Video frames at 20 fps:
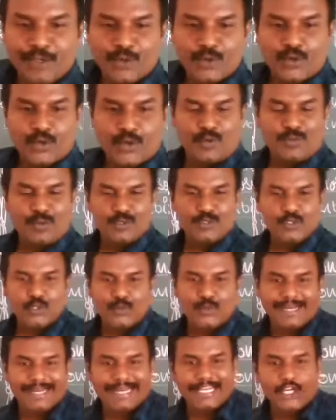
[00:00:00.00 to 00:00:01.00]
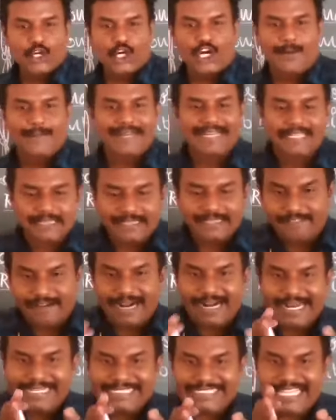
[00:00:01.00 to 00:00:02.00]
Chromosomal recombination. The
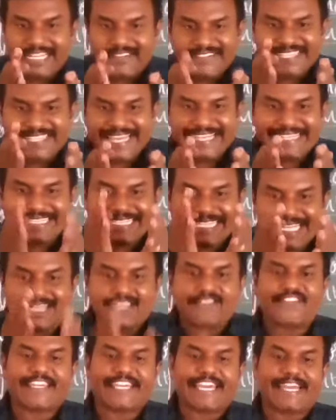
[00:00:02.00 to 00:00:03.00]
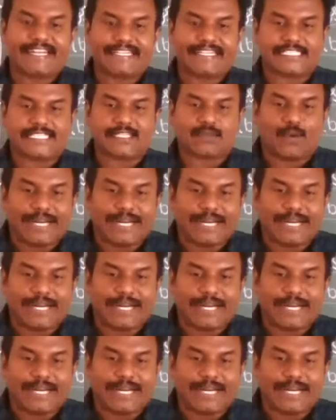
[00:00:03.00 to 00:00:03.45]
word itself saying the significance.